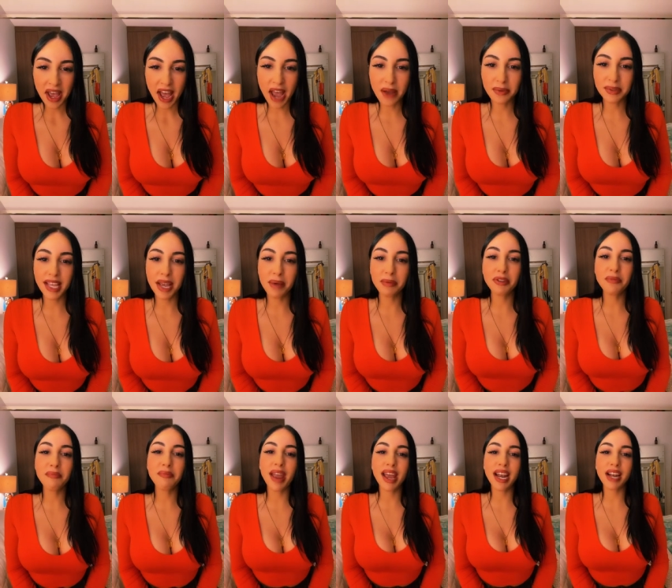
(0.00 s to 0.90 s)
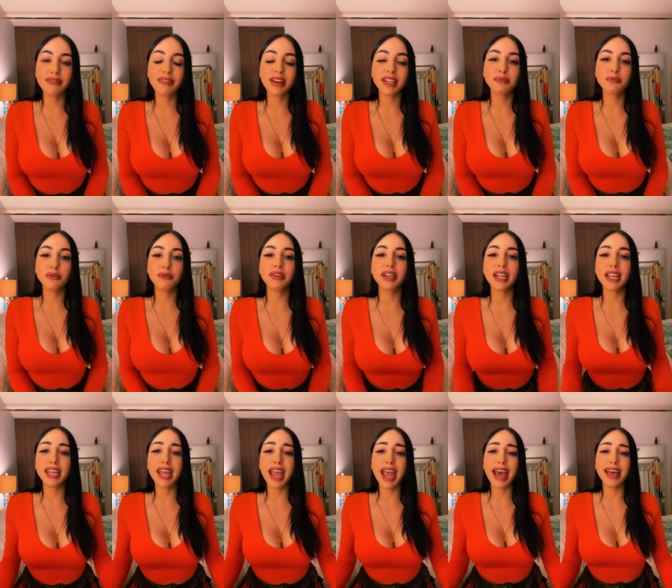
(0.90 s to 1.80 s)
I was able to manifest moving to
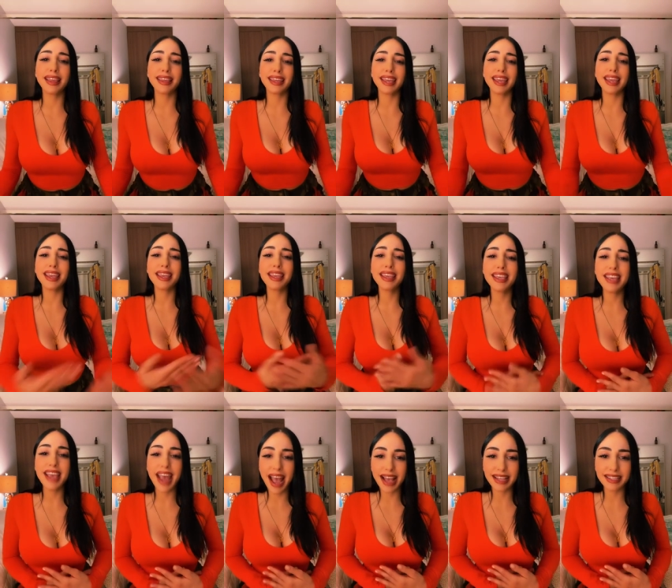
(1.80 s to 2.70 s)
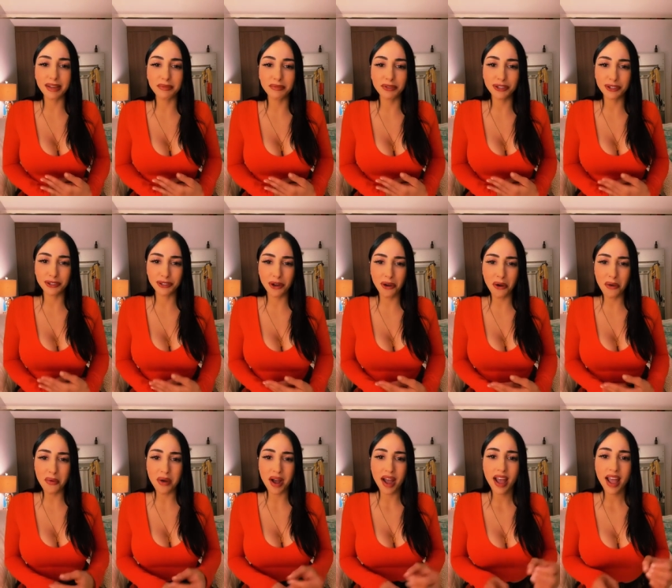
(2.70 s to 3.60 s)
Cali. Yes, I'm
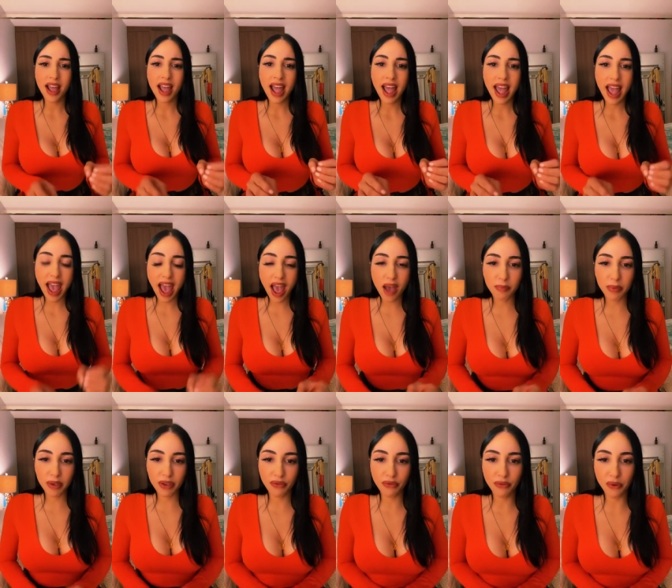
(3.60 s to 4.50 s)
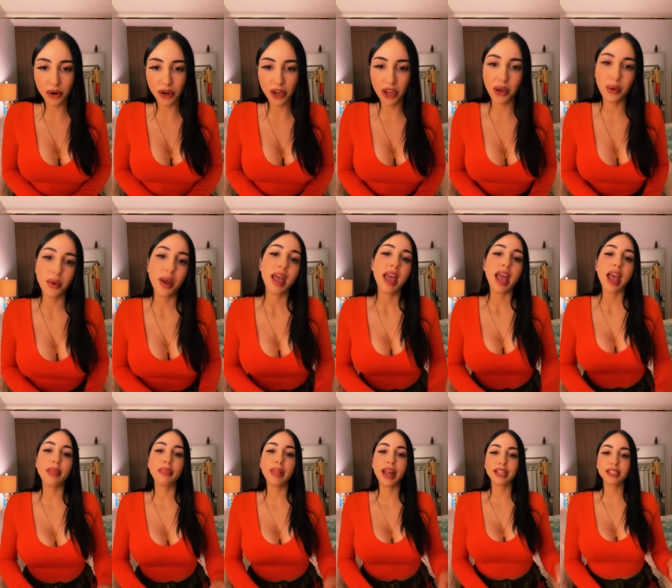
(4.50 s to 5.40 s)
so happy for you.
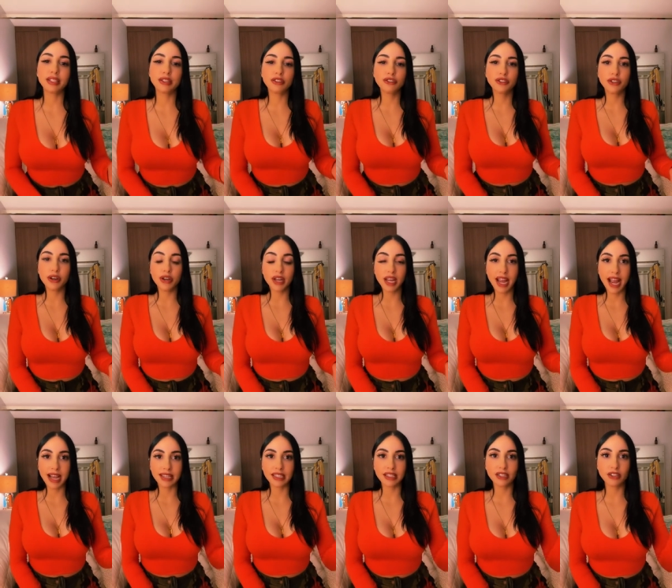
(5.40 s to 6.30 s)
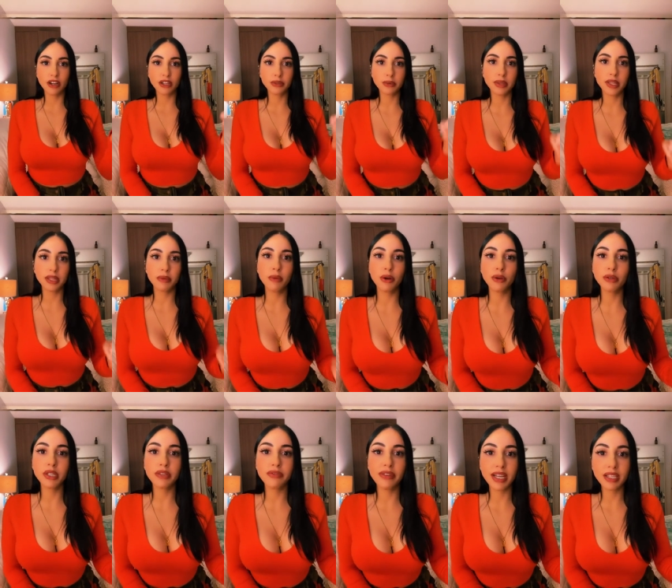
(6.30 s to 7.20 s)
And that's the journey, guys. It starts with,
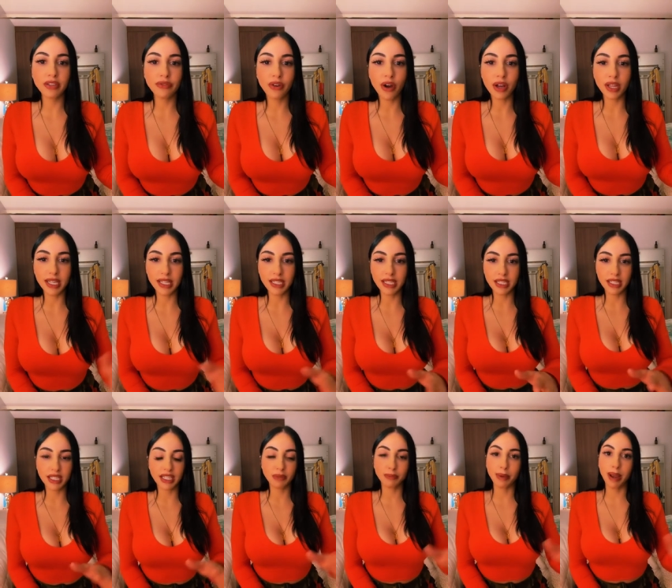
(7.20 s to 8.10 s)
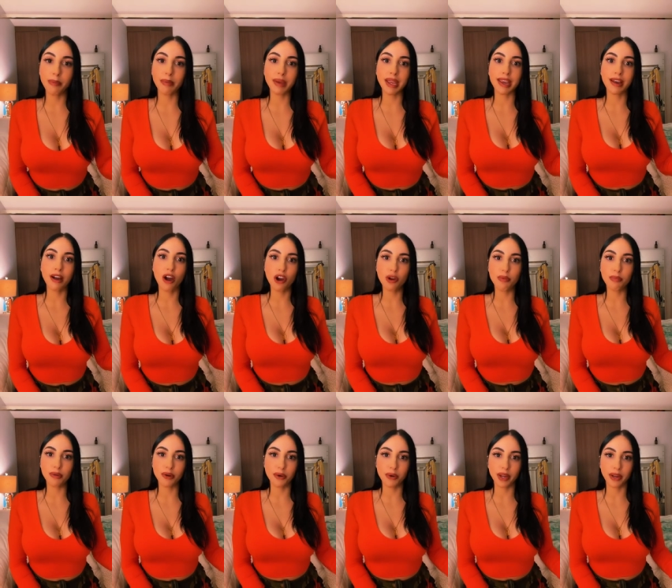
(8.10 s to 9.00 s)
most of us fall into this by being
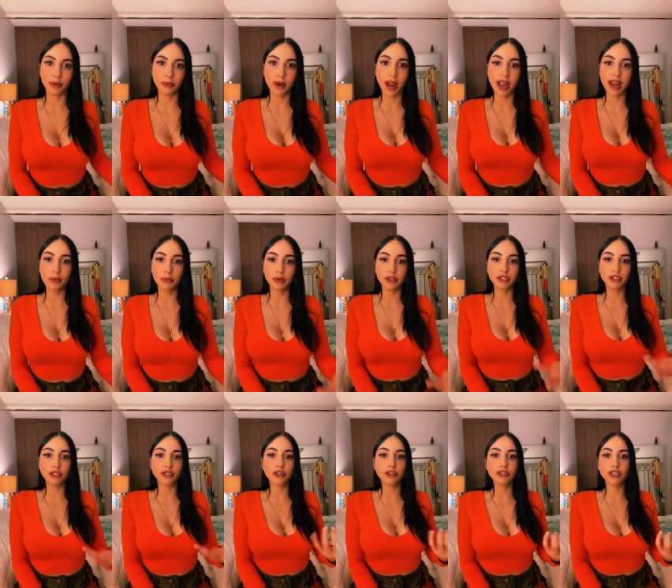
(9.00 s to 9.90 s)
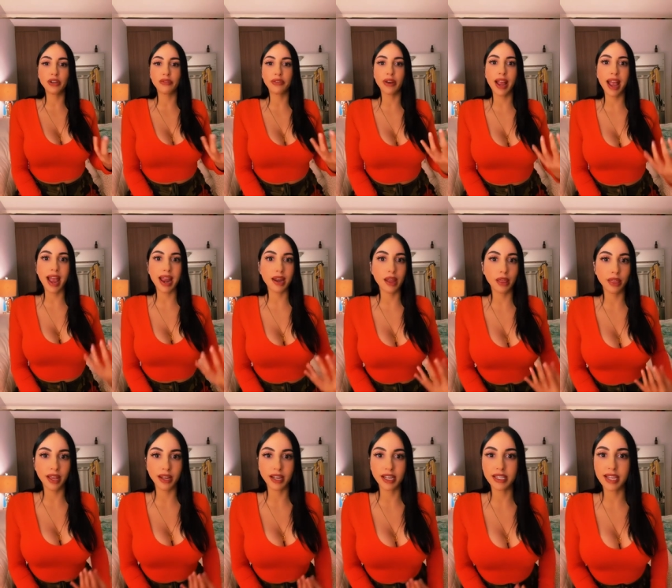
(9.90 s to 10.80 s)
heartbroken, right? And we're just searching for
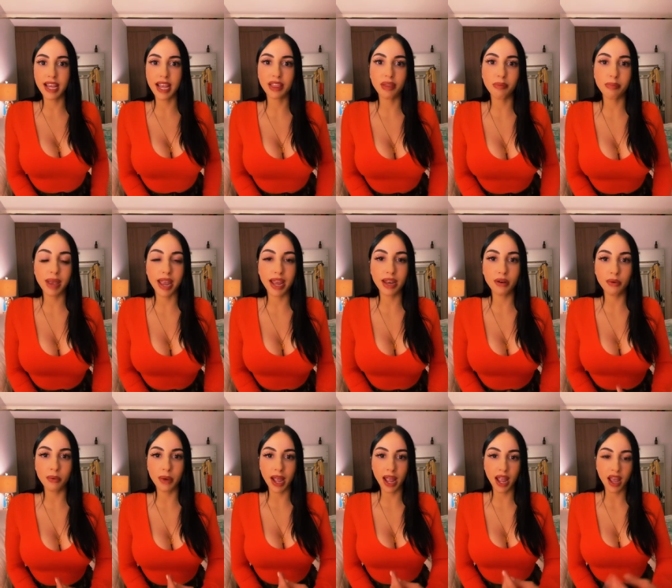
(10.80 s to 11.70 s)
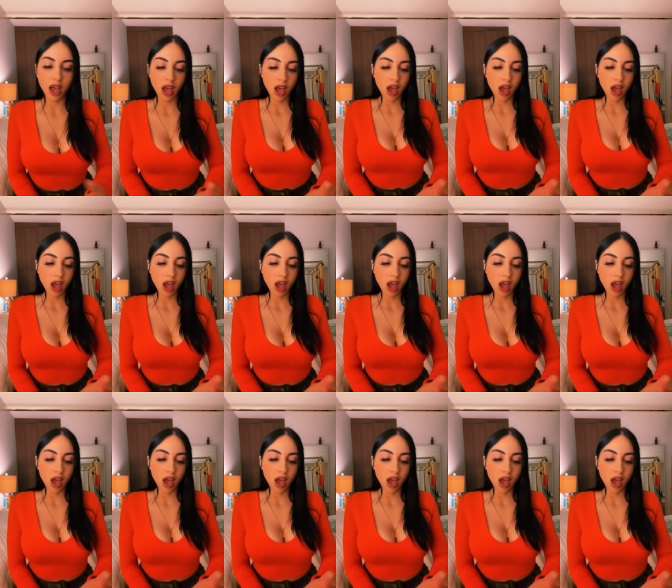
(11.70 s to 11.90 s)
anything to take the pain away,